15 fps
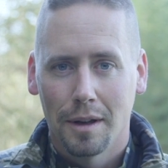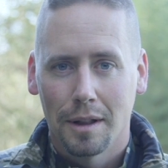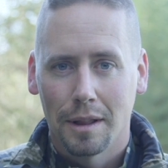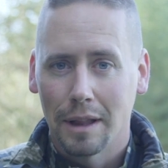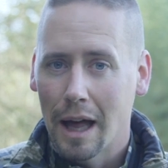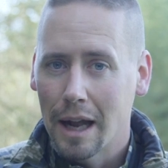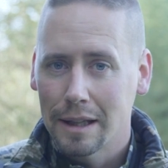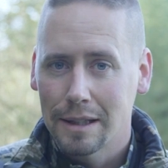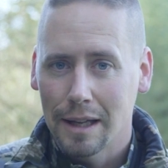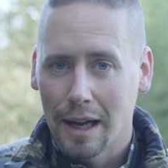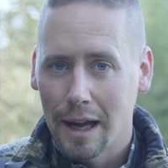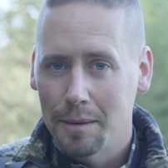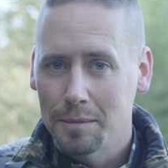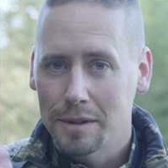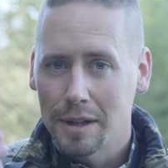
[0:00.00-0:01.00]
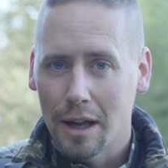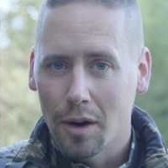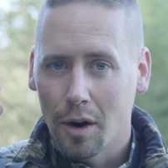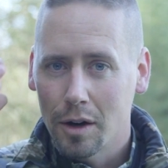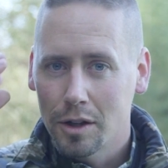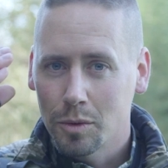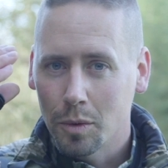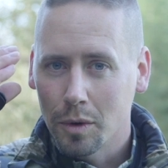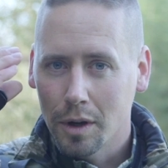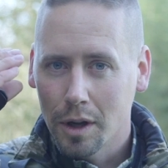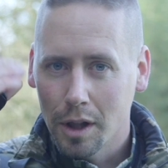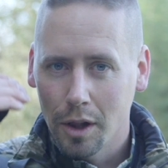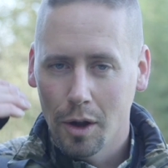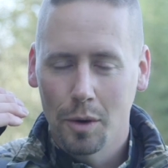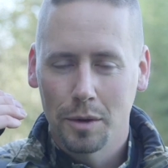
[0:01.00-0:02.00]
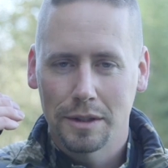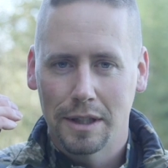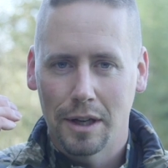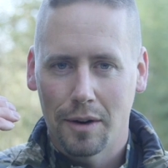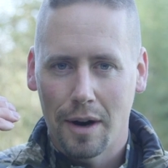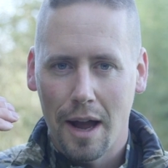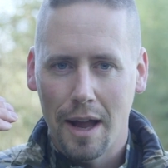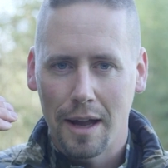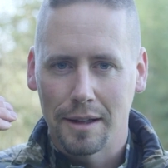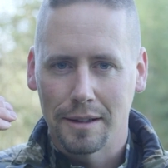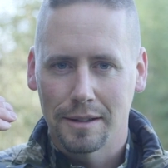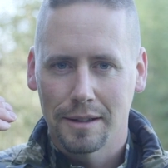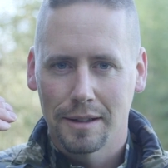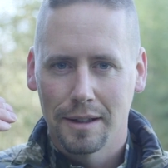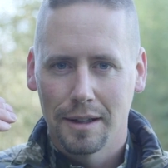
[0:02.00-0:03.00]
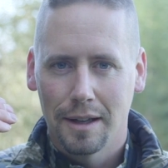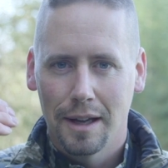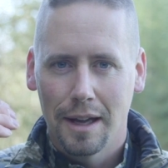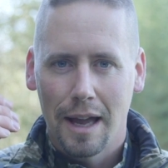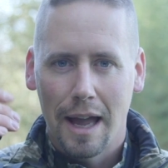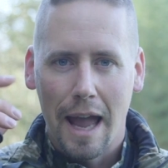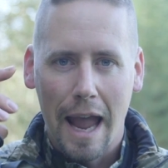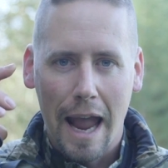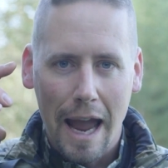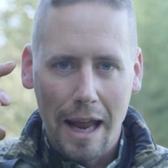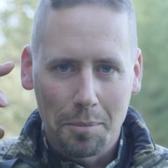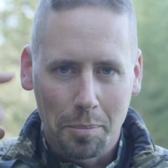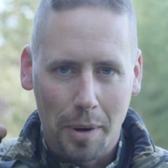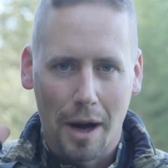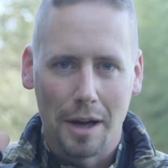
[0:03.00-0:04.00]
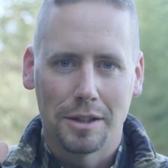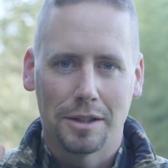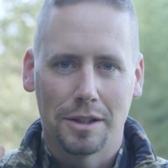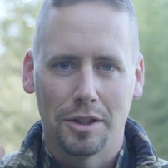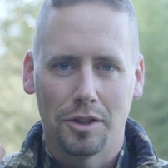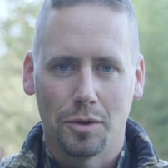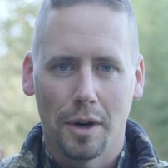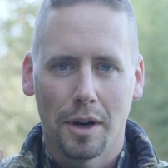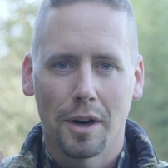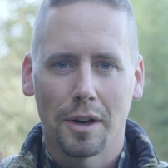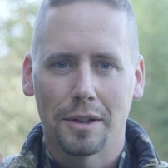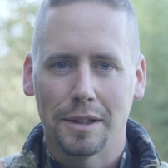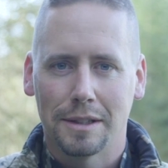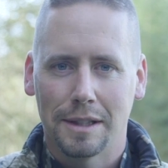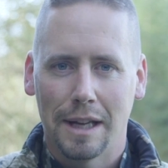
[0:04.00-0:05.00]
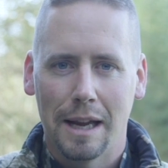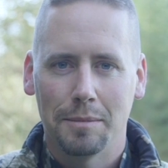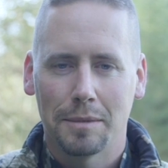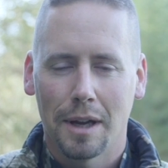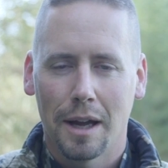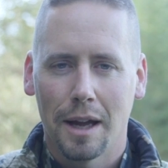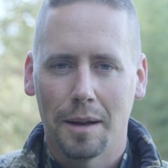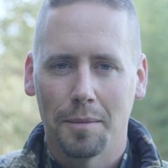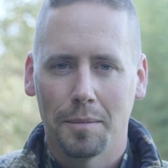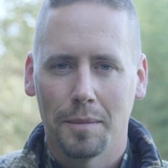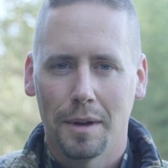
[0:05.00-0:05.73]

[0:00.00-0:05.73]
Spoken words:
A lot of times that archer will close their eyes and punch the trigger at the same time.